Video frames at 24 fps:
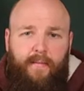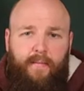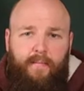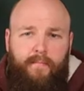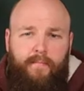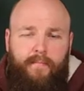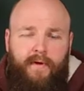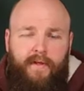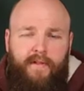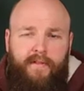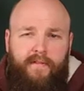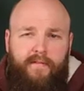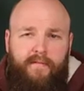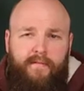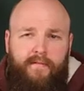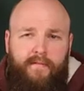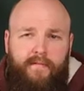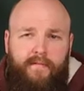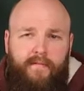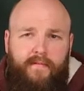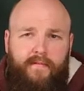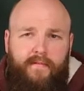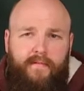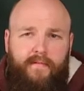But
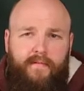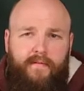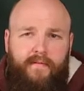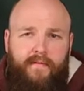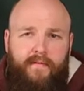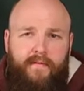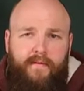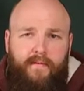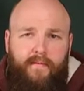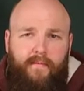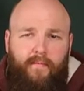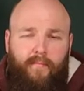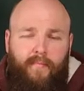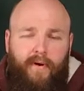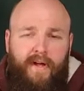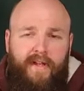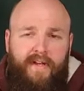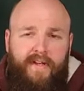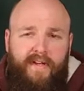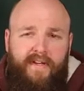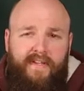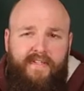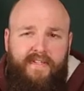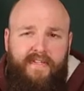
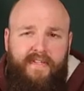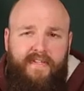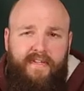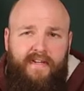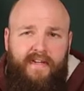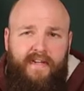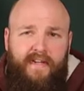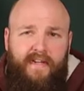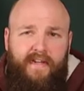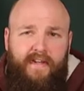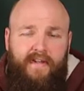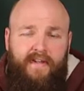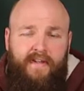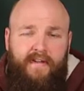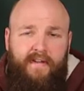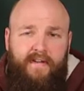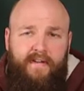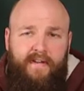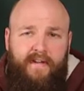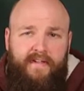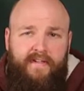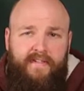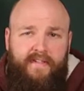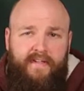by
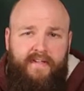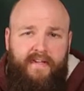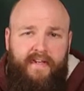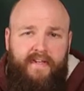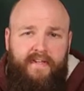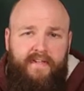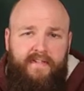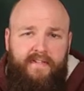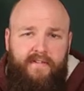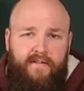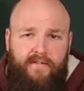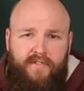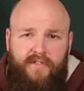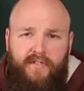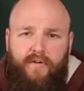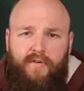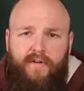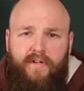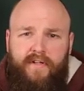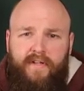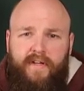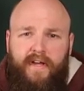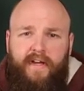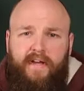1998, eh, or
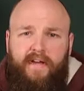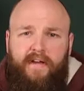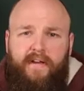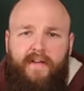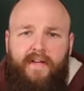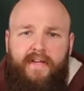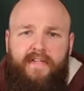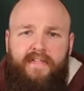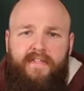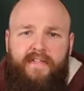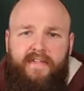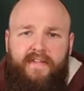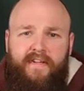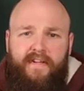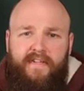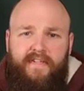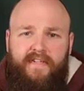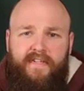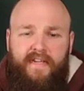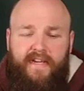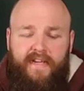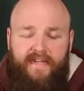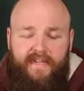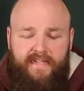sorry,
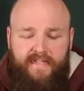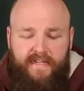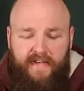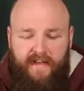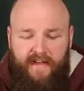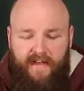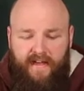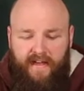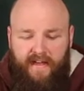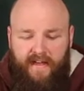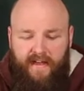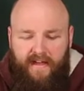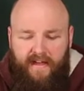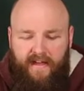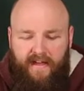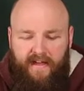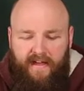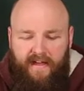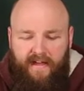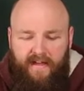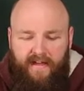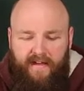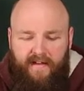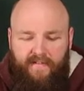1898,
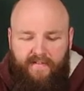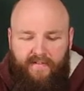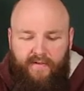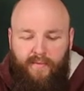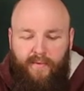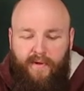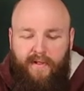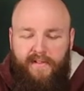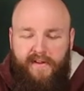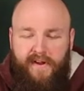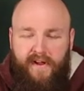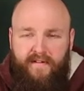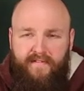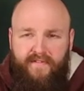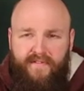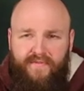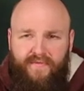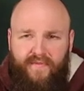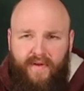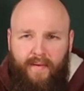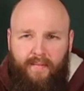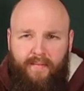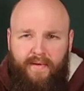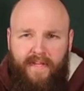the Walravens
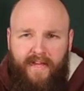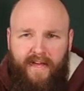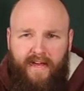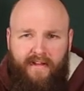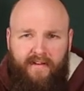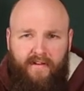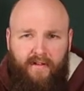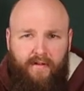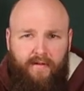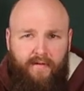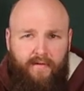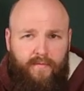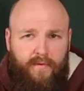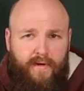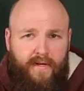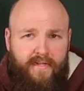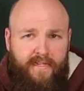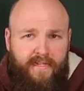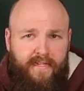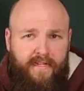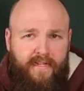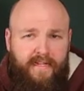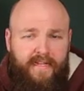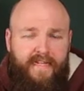family had
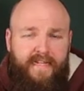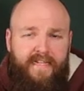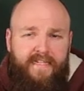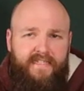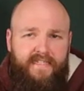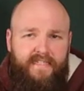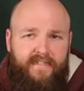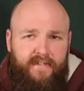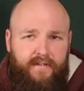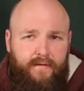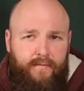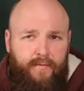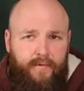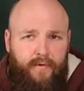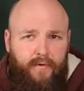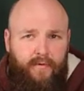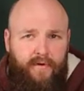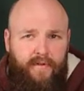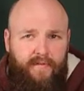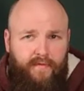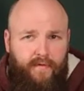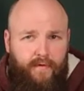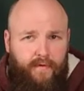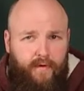already leased the
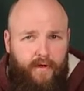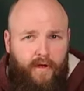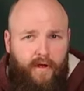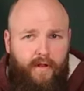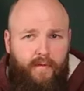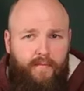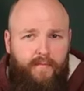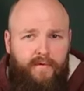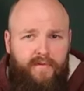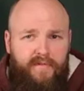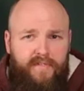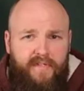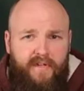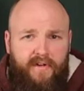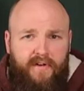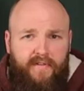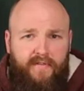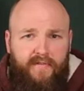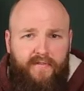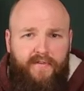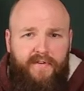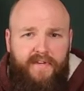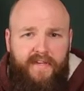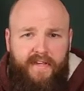brewery for almost
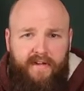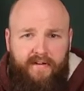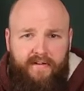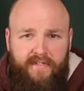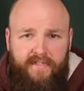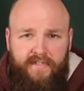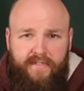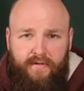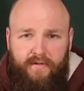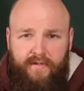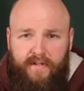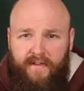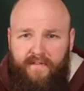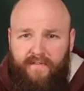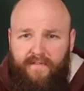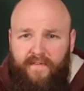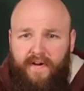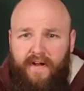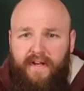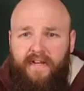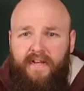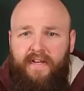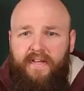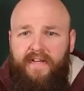100 years, so they
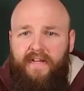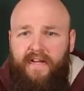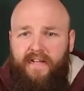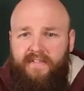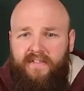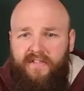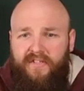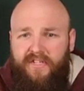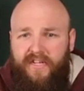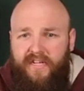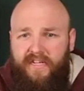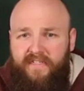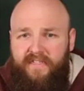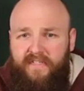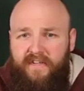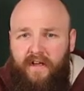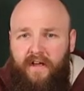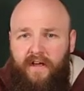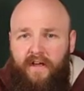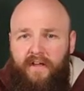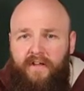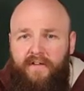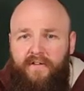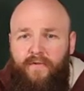finally got the chance
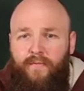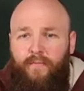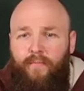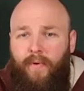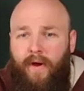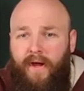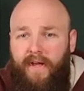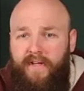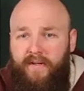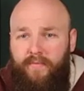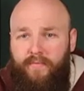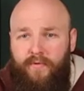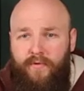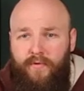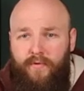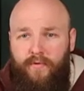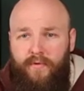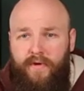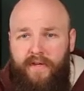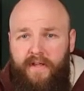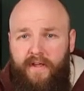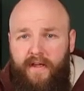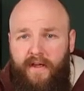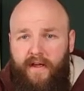to buy the
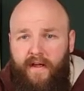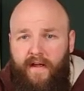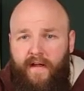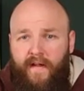brewery.